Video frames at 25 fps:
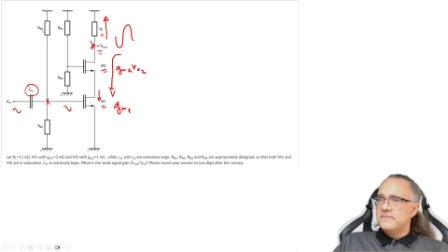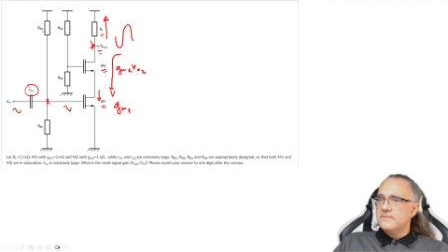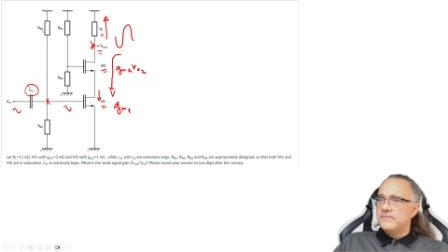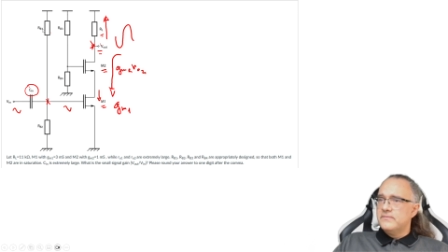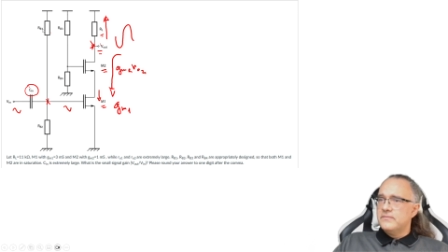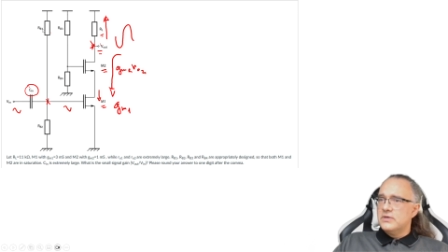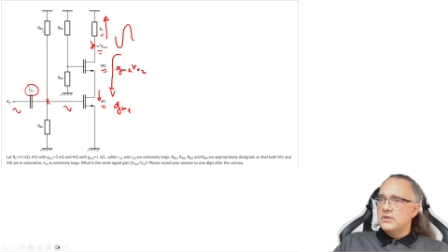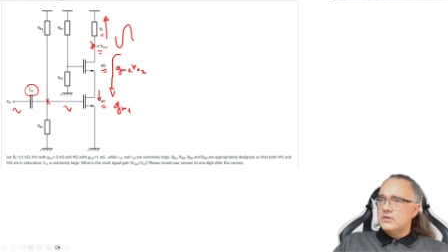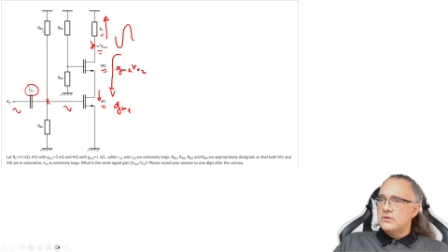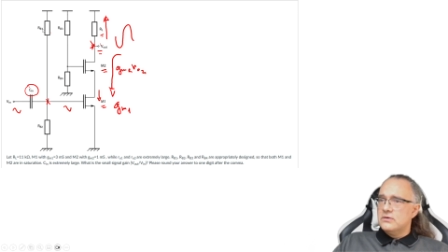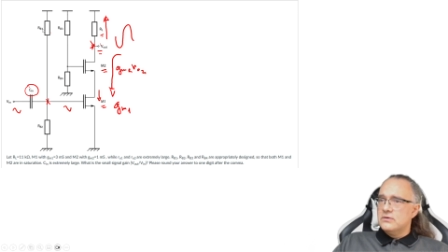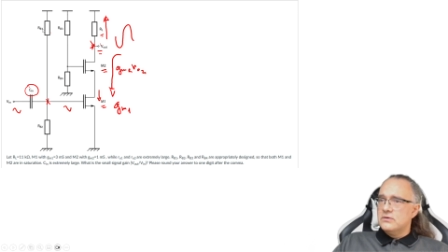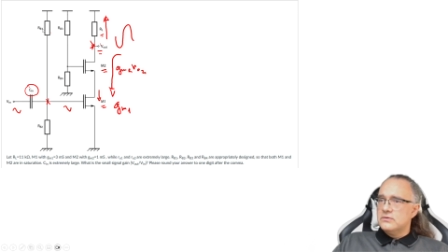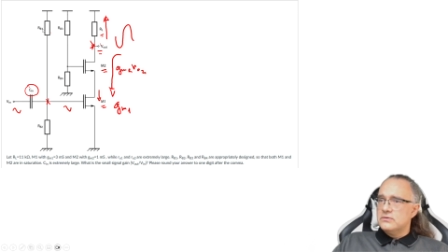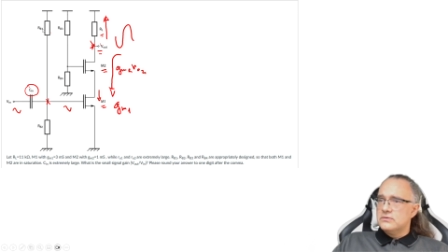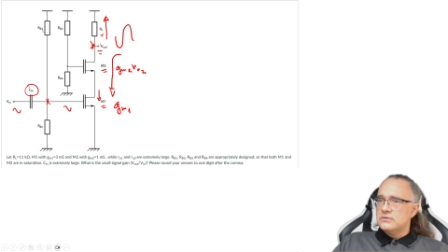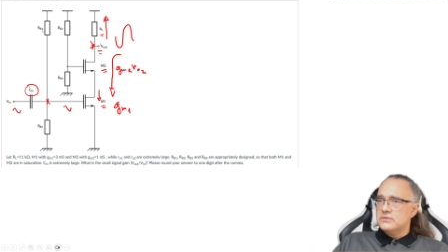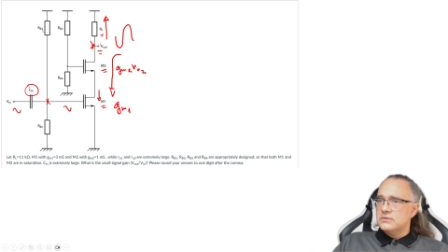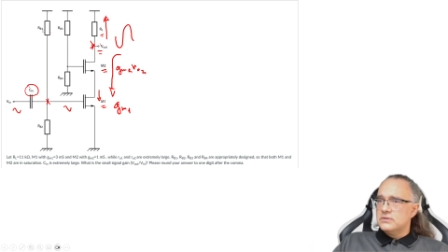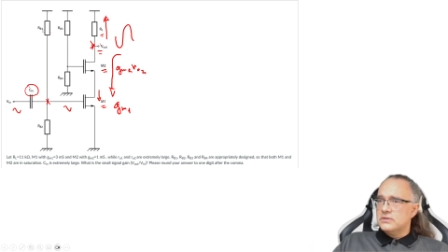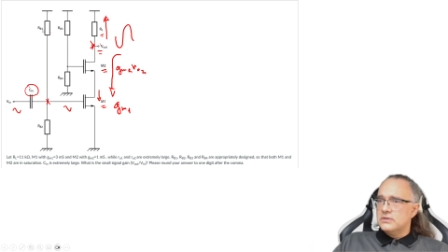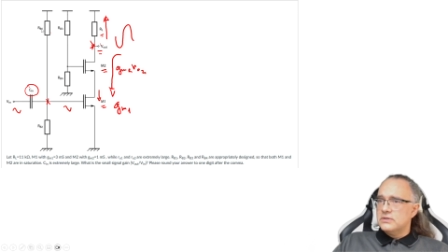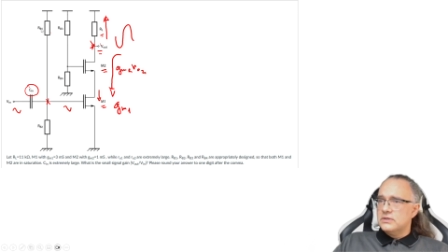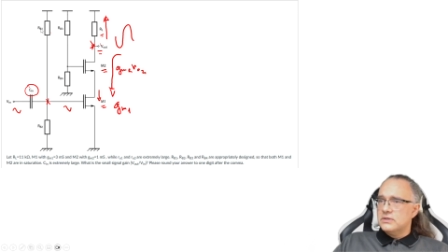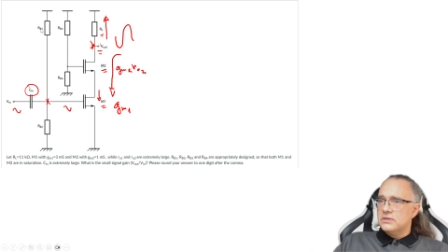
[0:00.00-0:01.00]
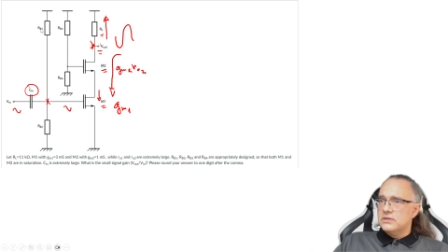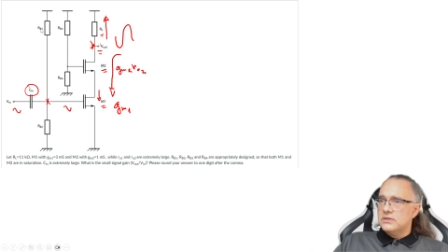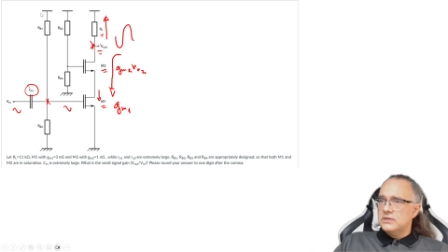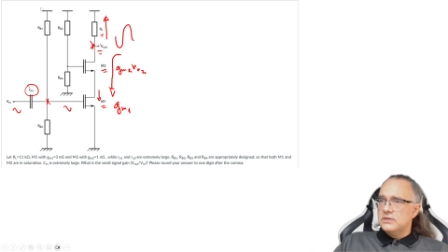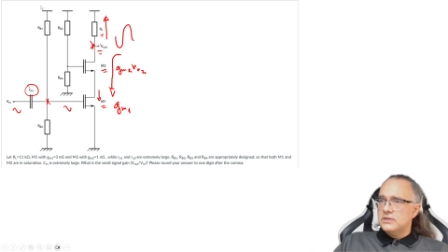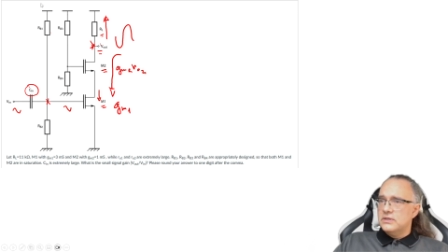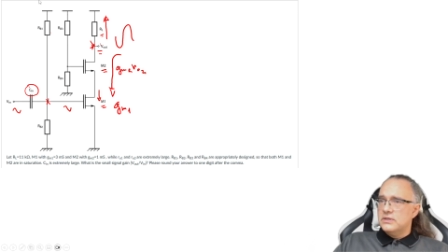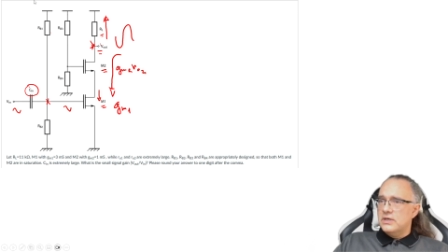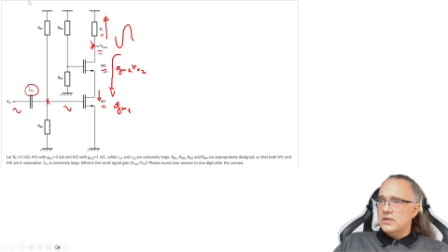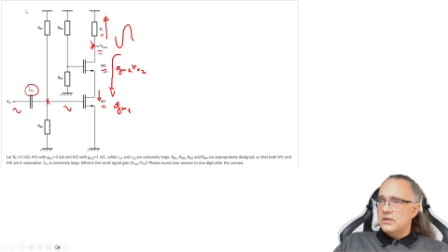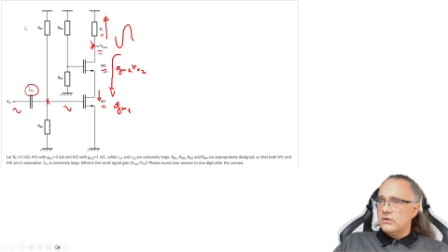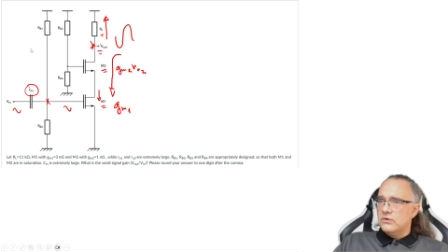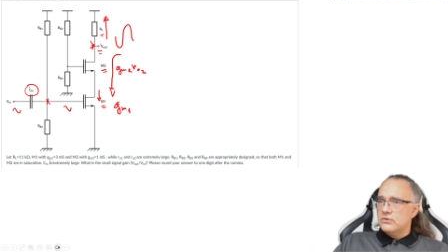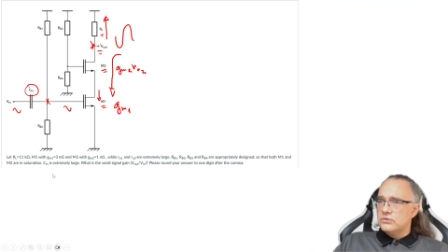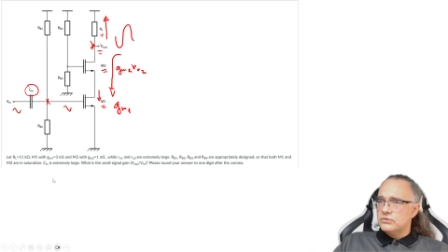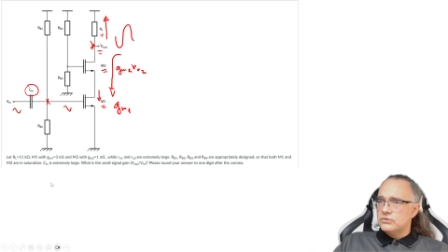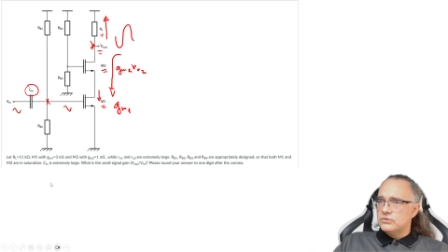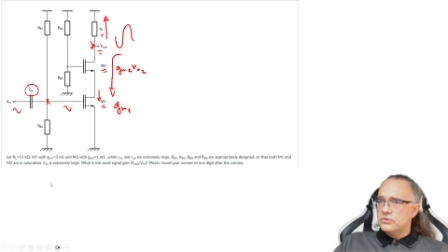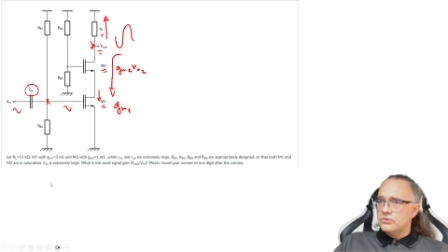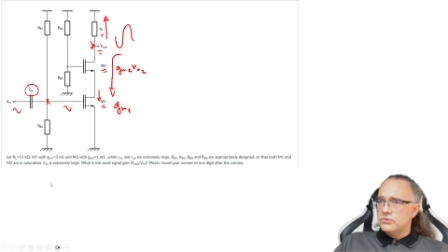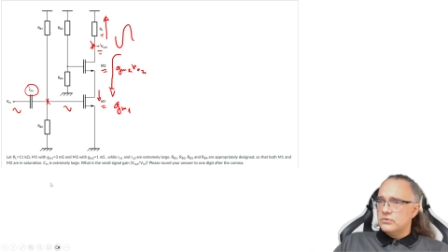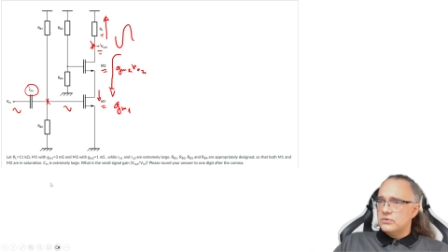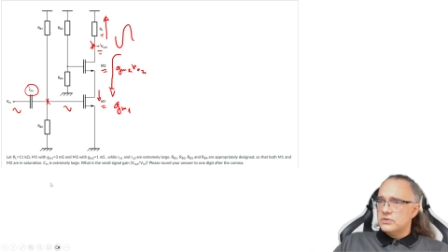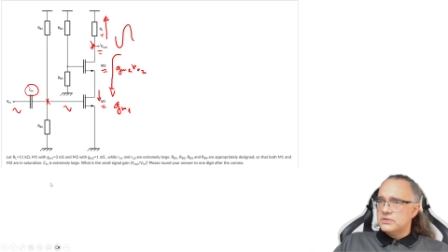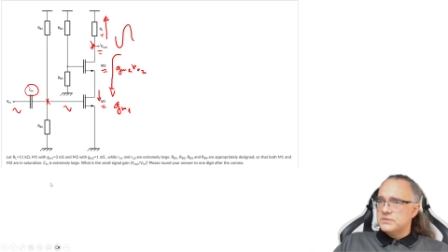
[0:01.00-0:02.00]
because there are
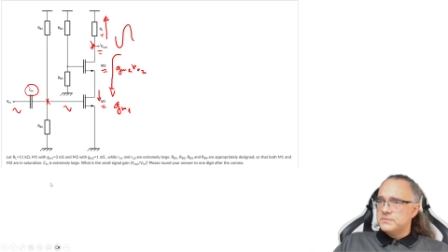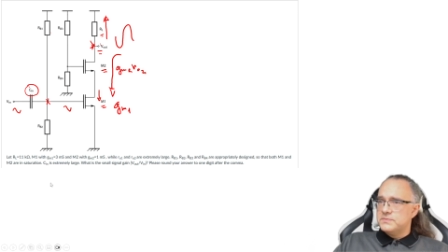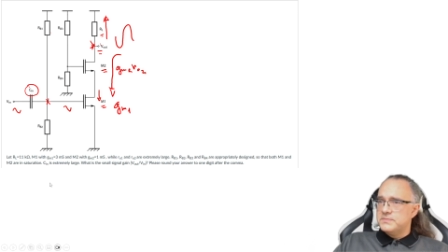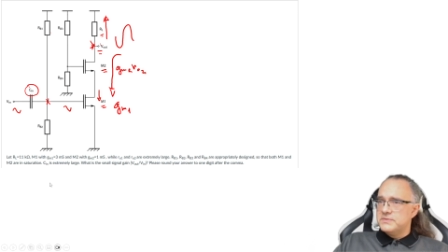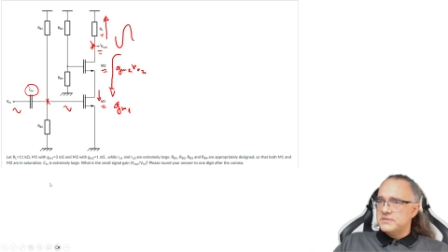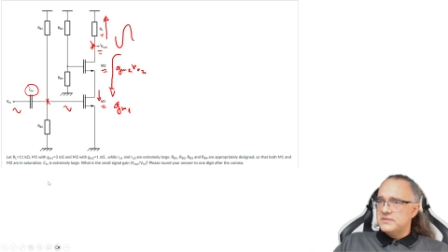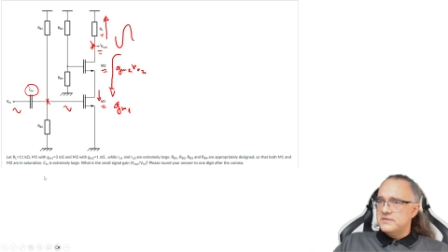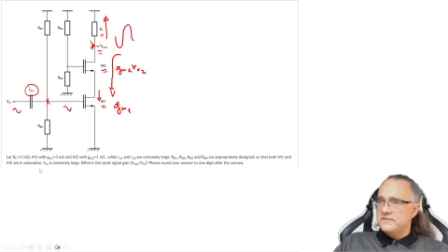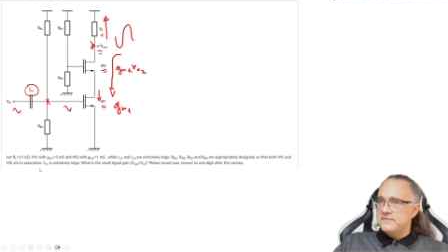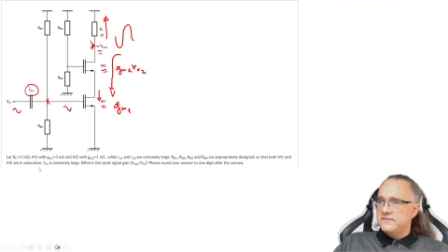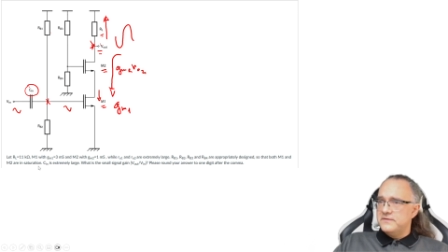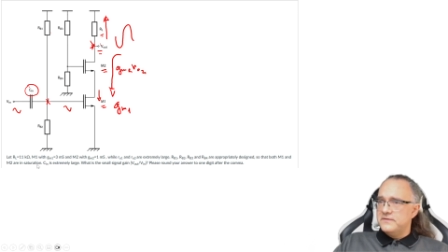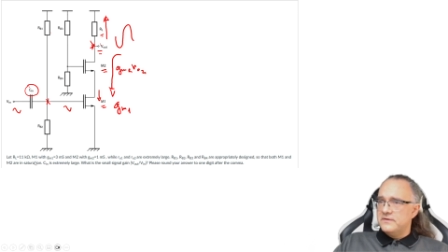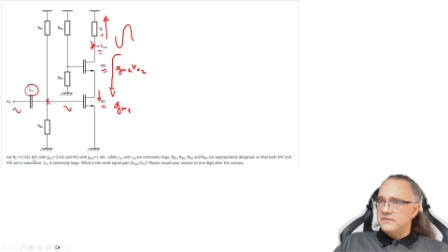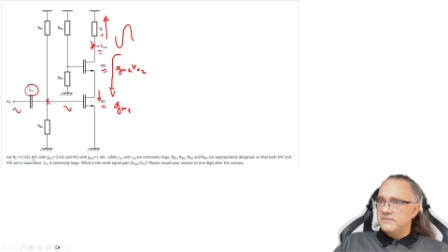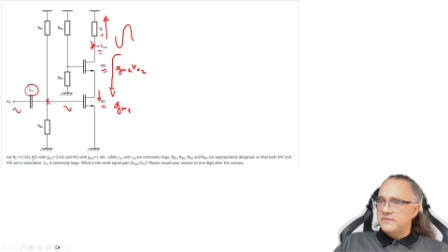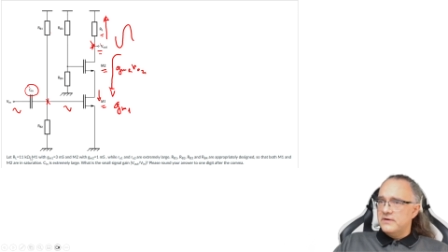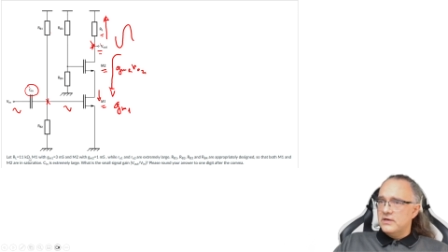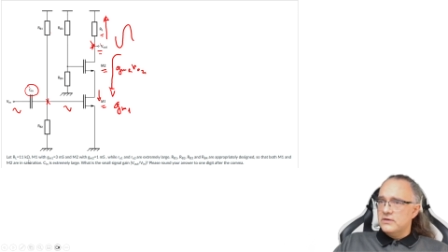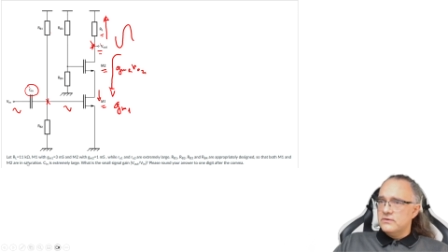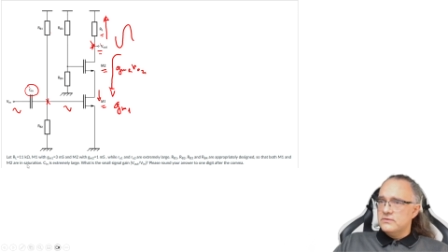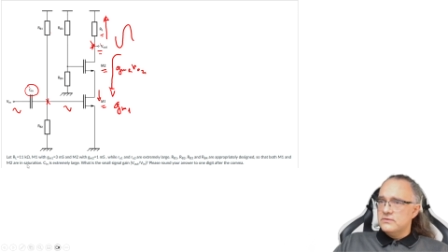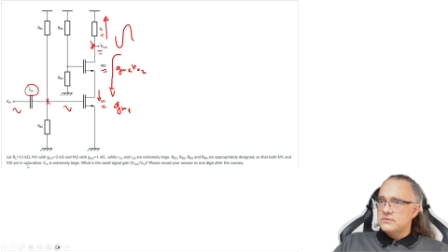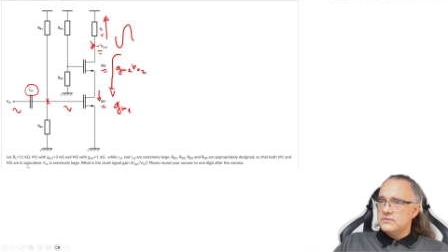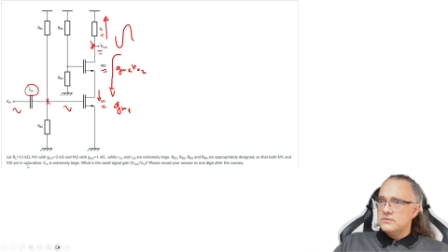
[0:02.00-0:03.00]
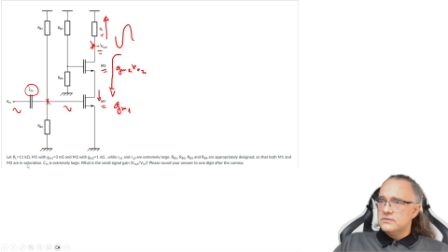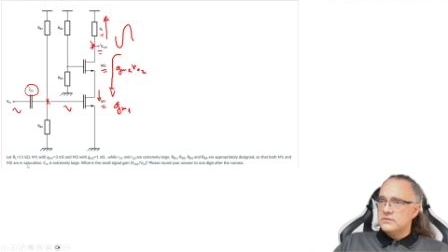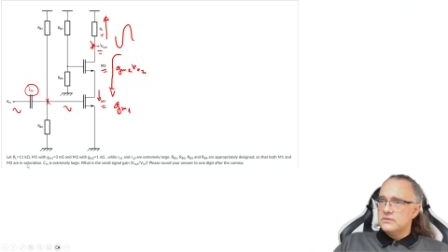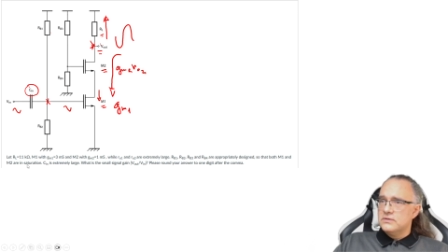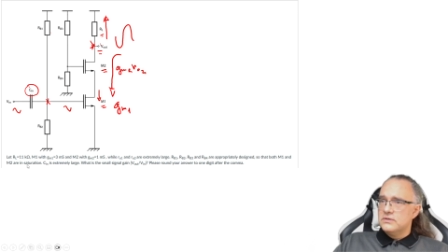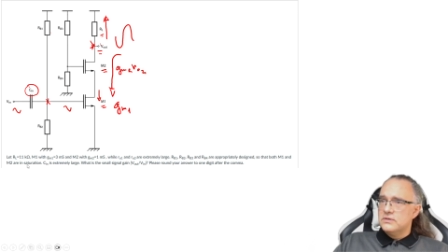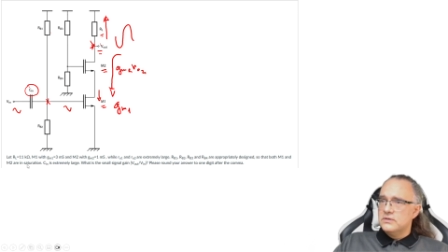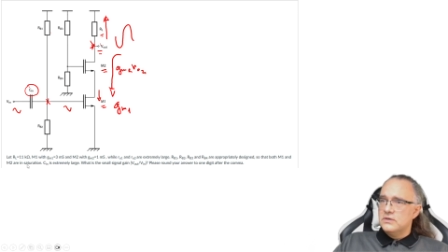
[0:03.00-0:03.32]
also specific values.